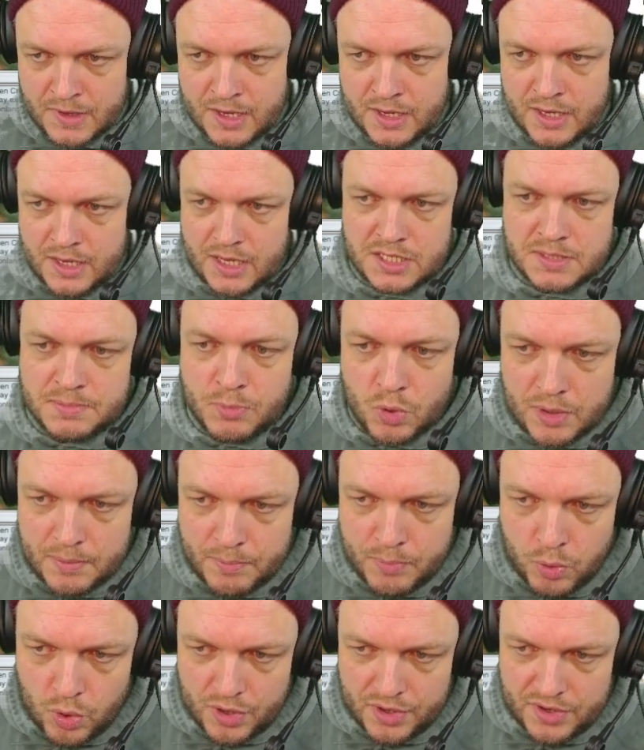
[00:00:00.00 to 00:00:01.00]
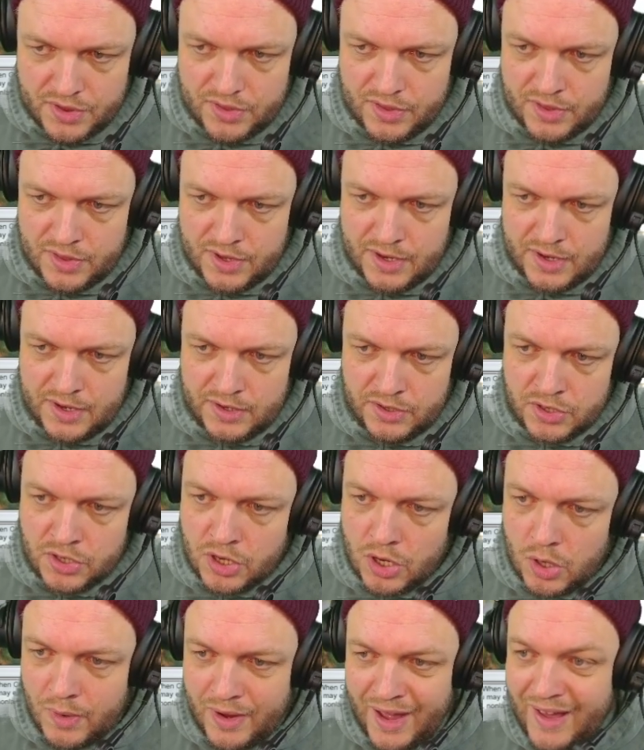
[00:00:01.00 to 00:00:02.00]
is more important than,
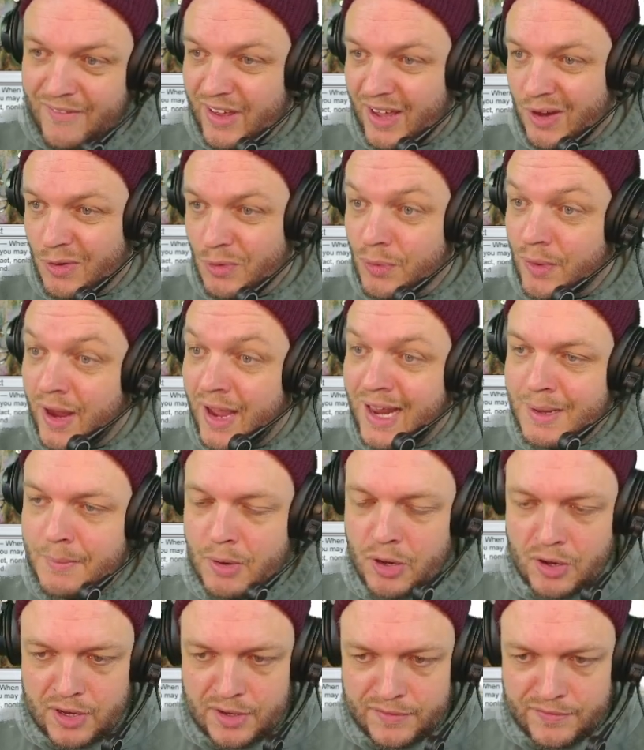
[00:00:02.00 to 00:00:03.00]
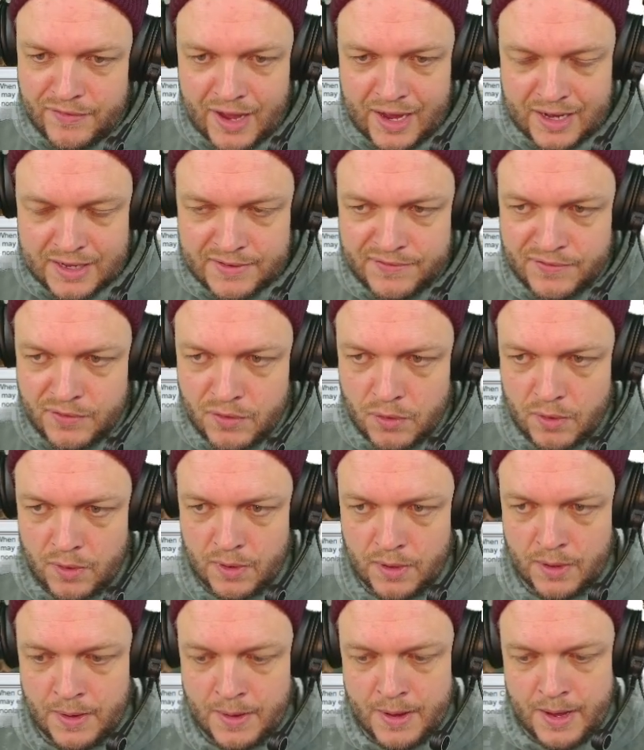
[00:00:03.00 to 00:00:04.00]
having a random artifact
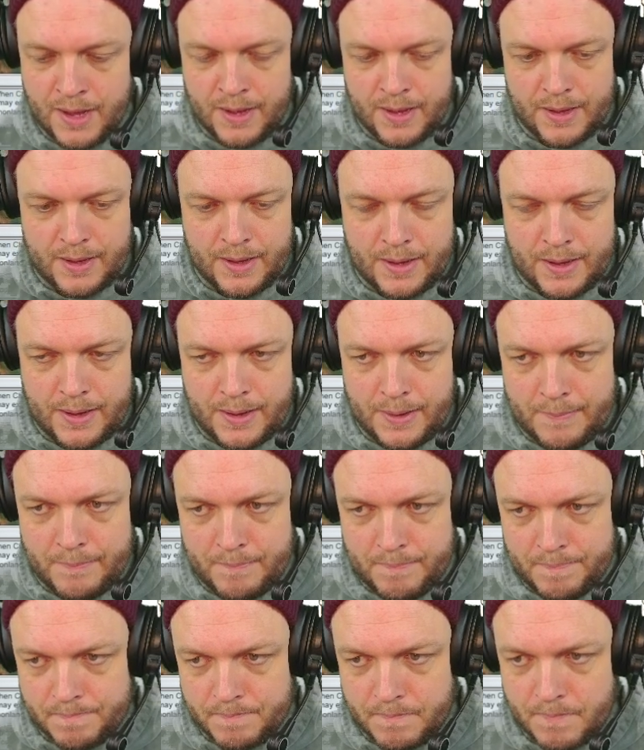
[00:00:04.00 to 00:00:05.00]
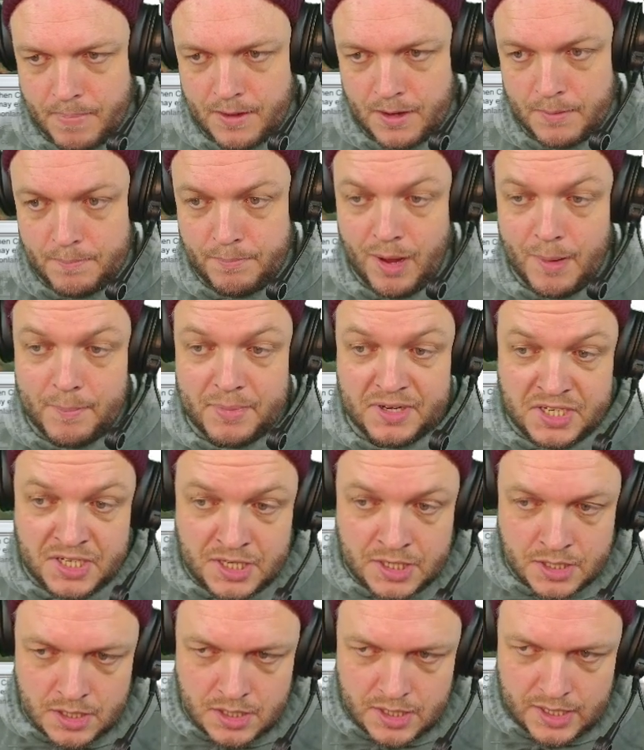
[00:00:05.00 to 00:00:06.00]
for
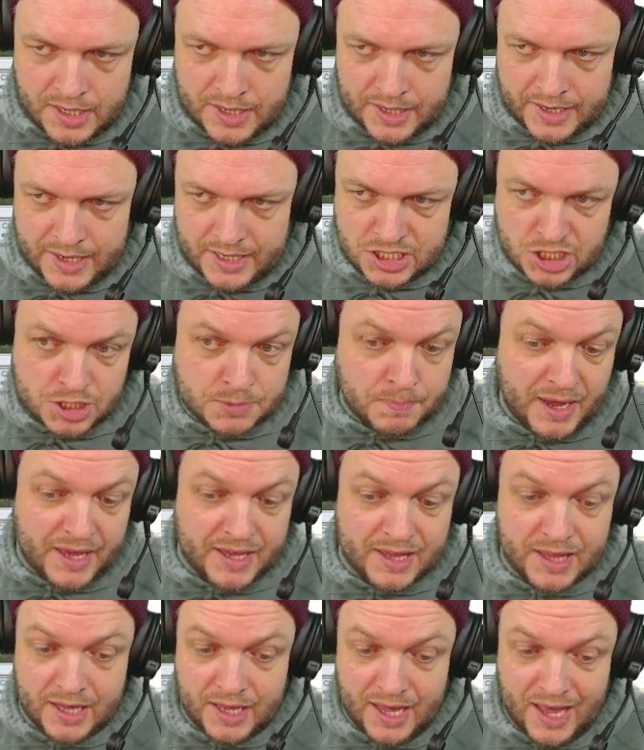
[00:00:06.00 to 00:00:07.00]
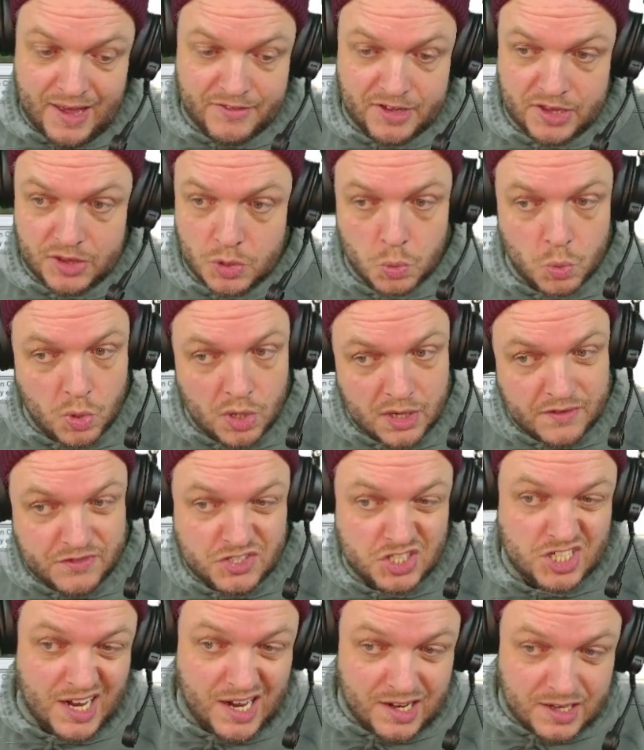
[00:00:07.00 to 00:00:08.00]
Bombardier, and I guess spiking, having the 1-of
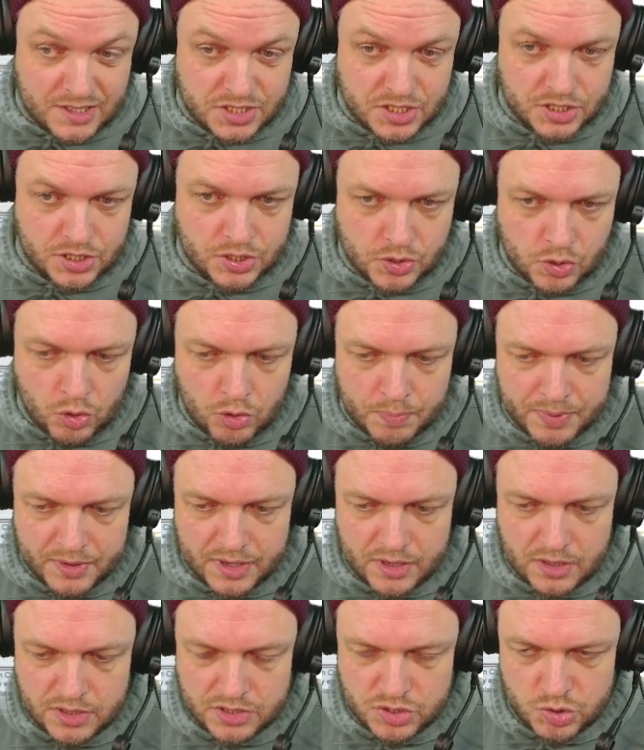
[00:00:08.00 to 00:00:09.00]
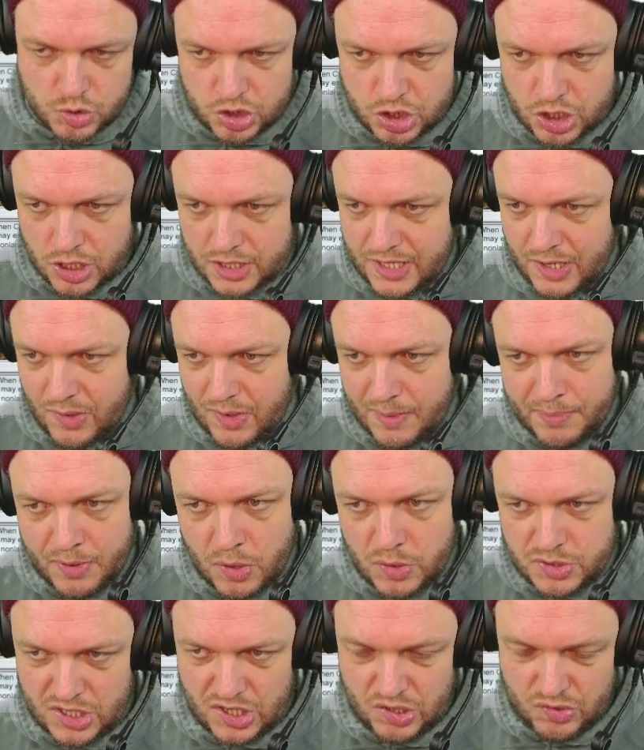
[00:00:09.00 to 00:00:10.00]
Chalice in your opener to shut down
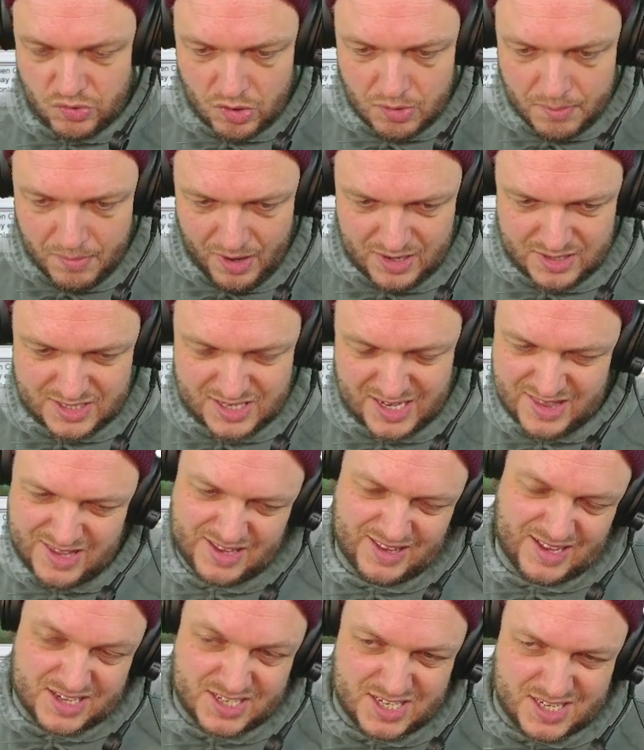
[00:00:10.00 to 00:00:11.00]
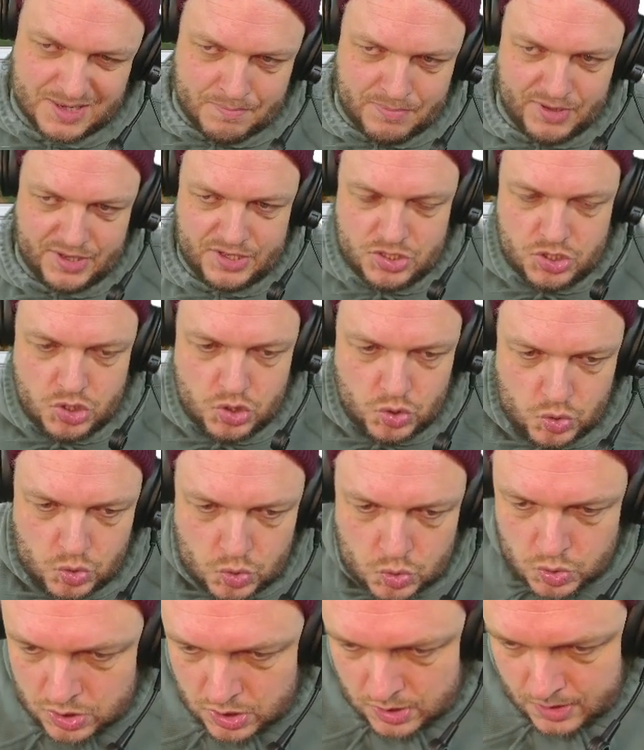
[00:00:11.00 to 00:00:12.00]
opposing Chrome Box. I think that's simply
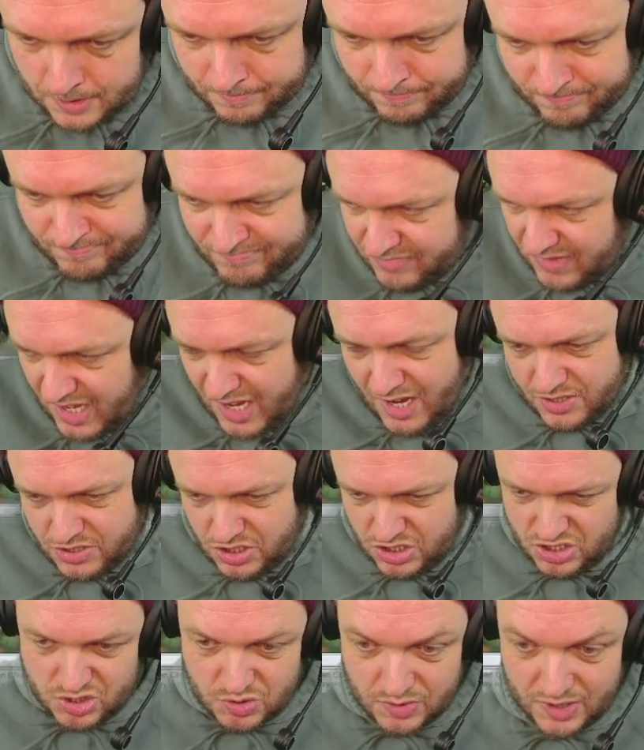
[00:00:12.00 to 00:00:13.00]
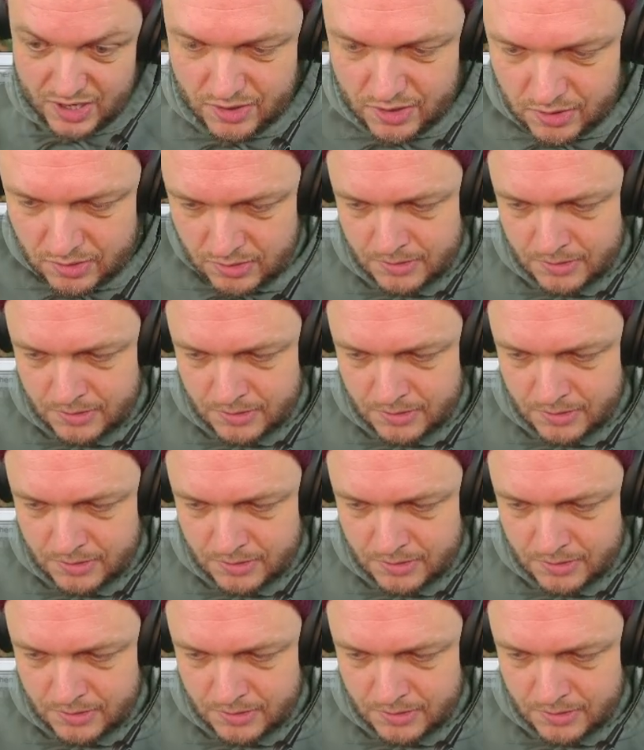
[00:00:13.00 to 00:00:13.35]
just too narrow.